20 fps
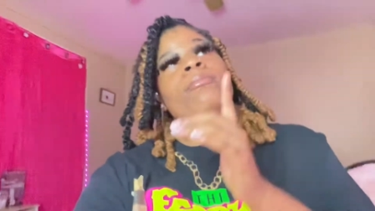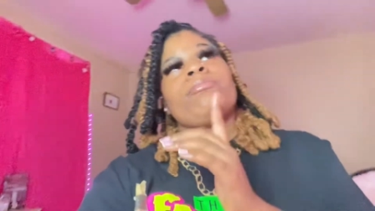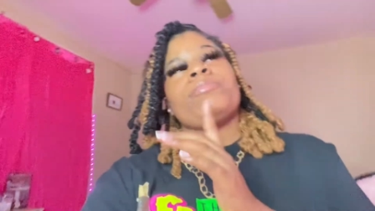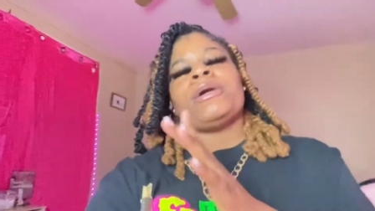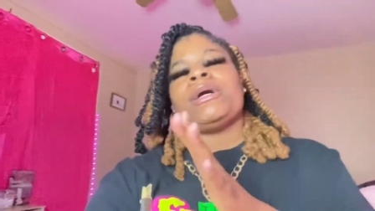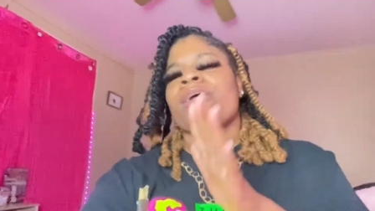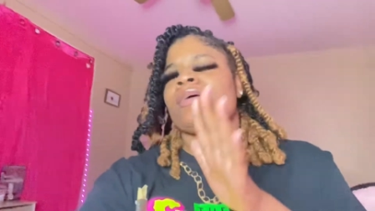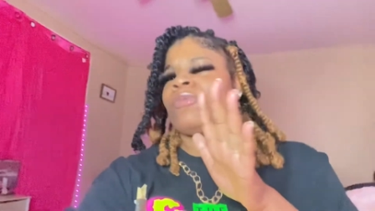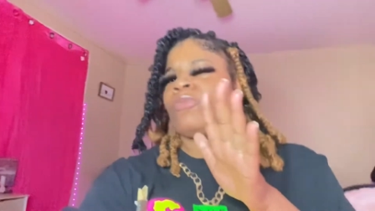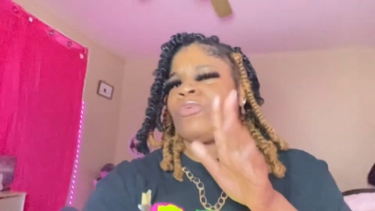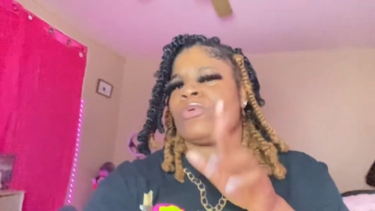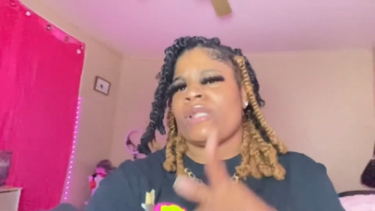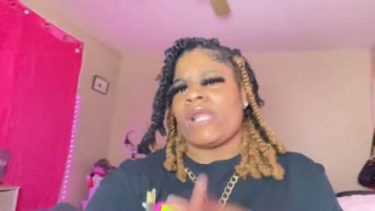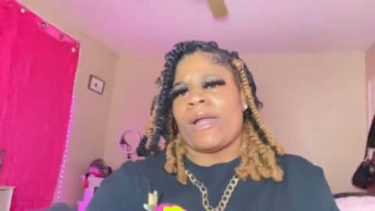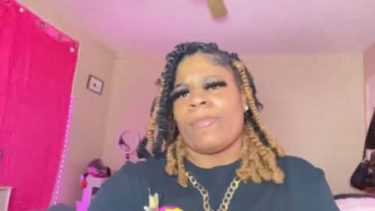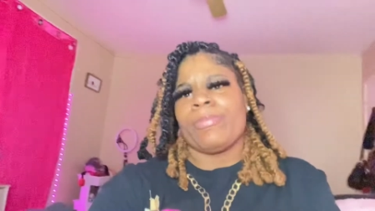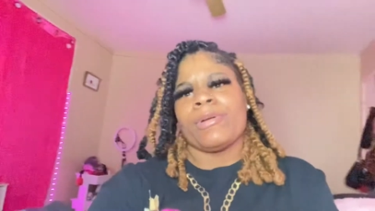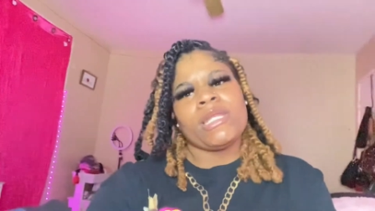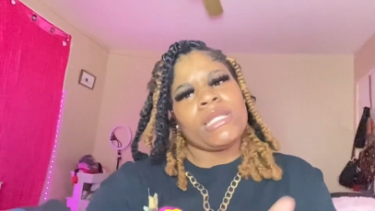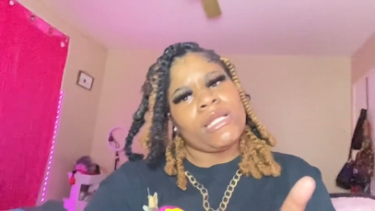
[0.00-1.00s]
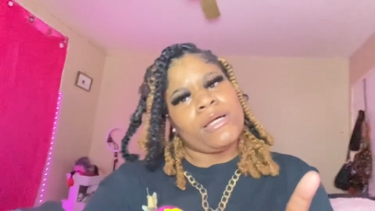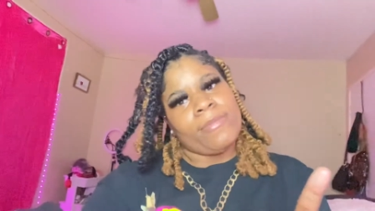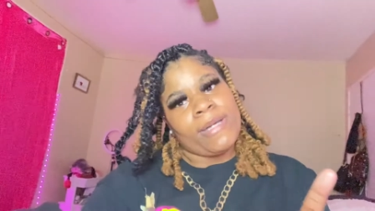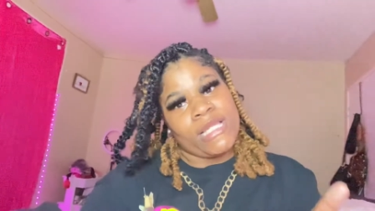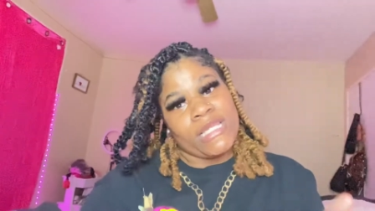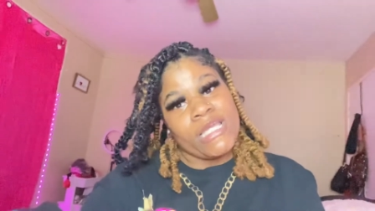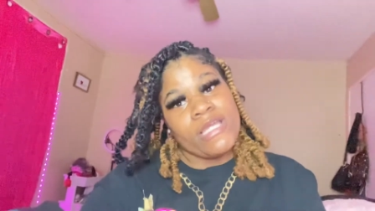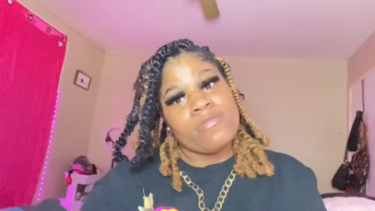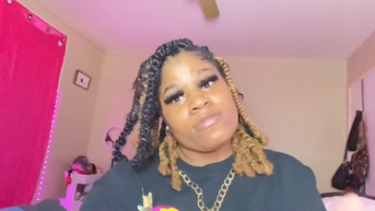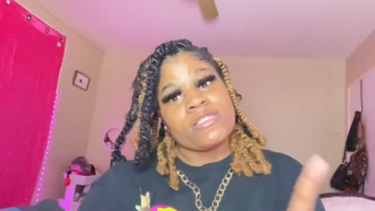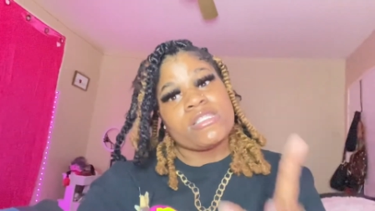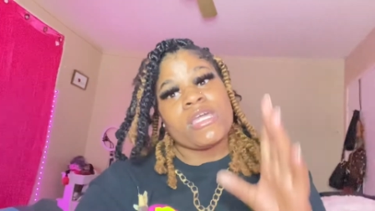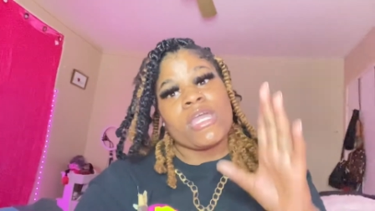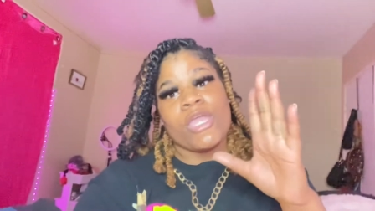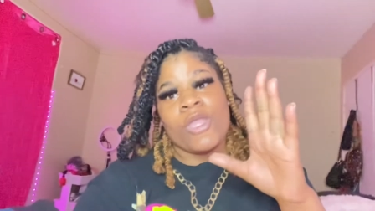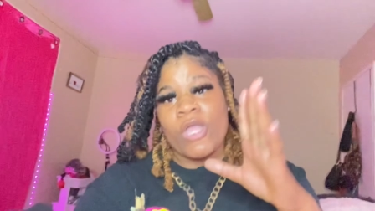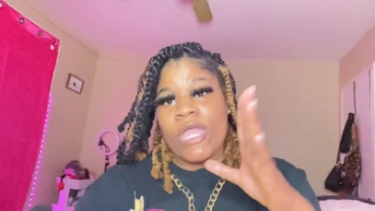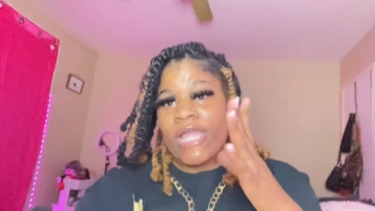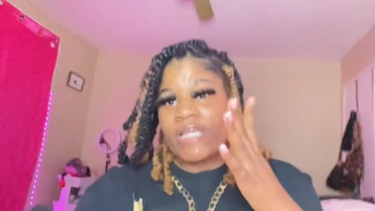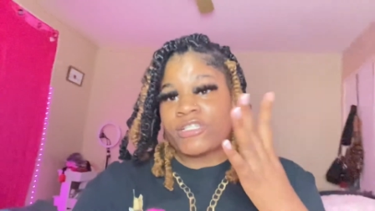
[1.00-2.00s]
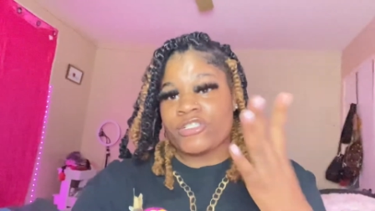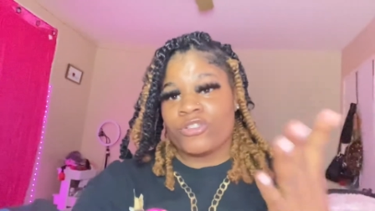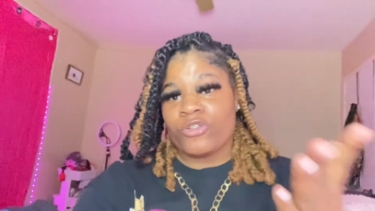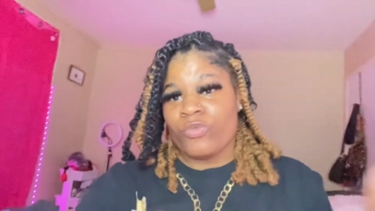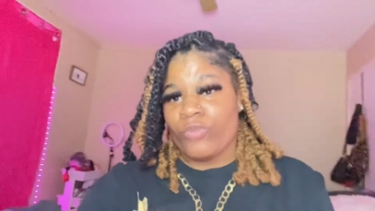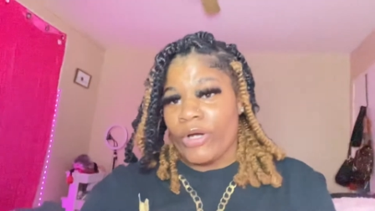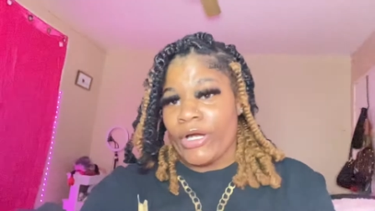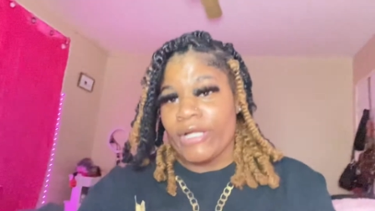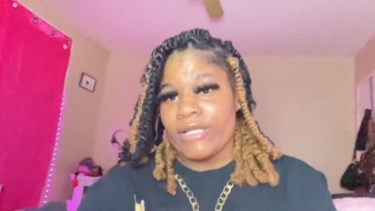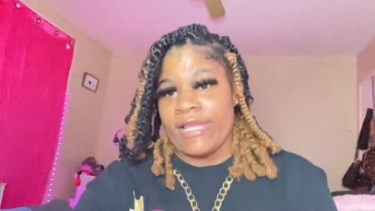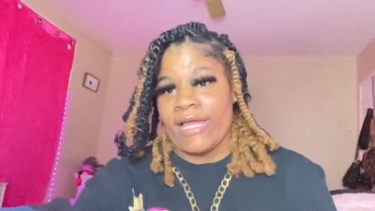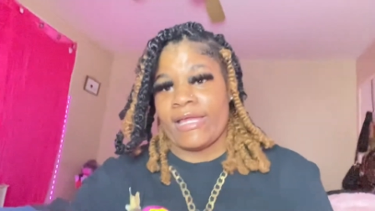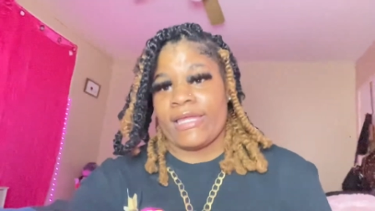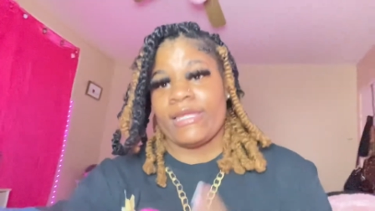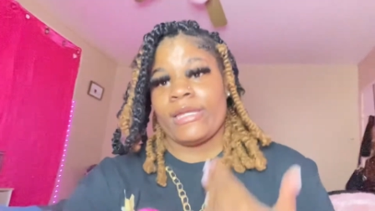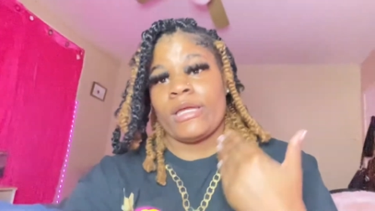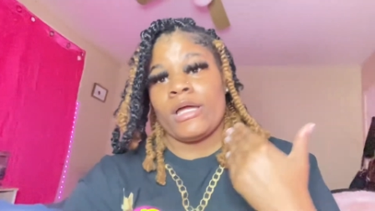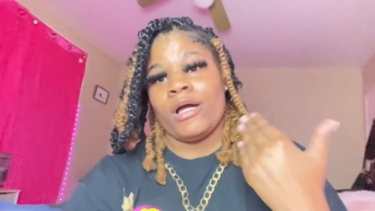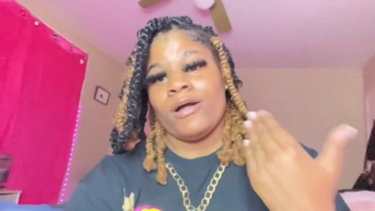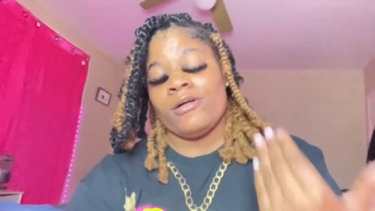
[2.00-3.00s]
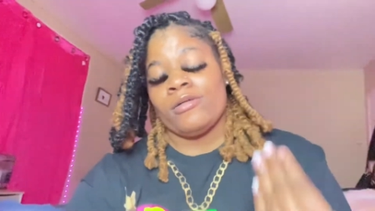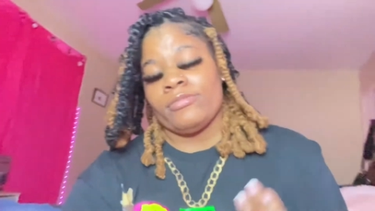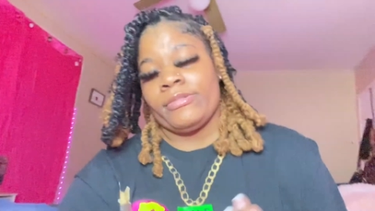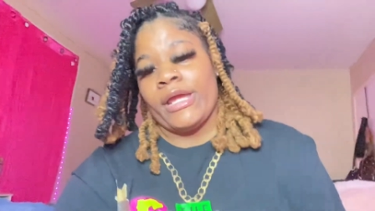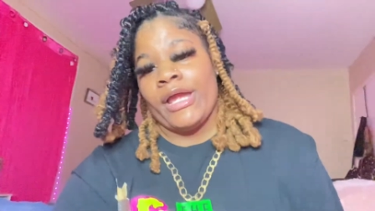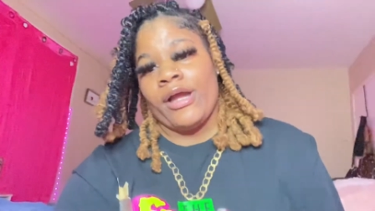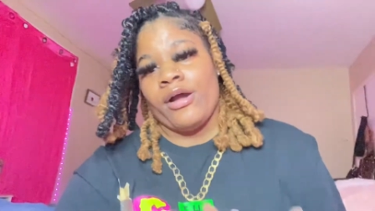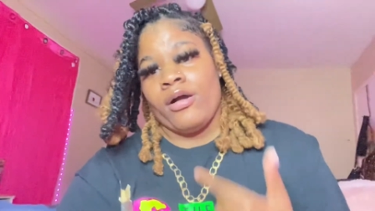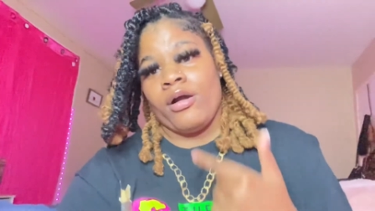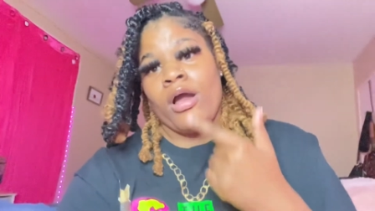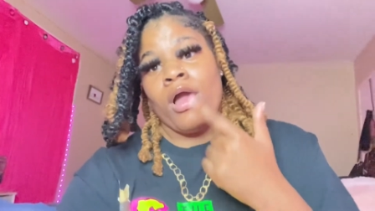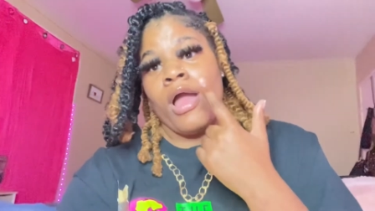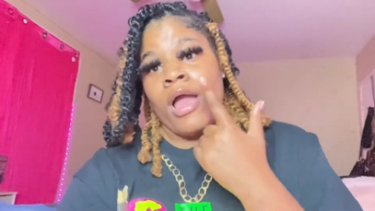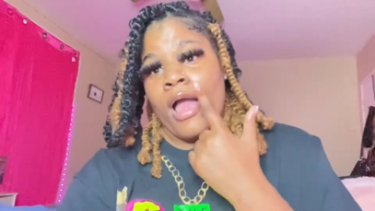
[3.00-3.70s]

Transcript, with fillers: But when I put it on my lips, it actually worked. Like it calmed down.